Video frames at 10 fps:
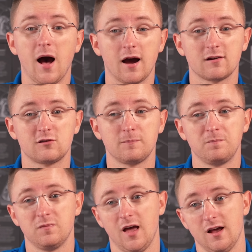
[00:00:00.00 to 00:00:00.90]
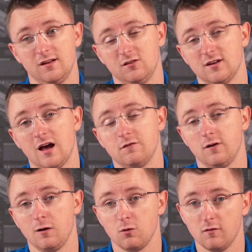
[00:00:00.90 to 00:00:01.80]
box that is not
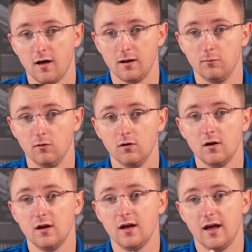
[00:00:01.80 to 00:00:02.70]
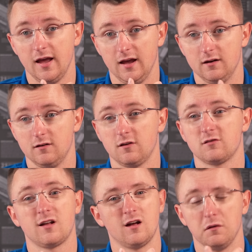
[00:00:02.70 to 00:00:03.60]
very reliable and it does a
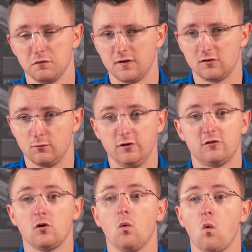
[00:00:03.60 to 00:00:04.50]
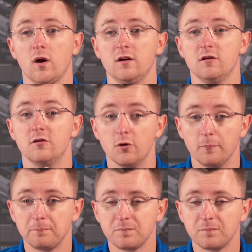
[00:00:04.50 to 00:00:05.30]
lot of other things that we just don't want it to do.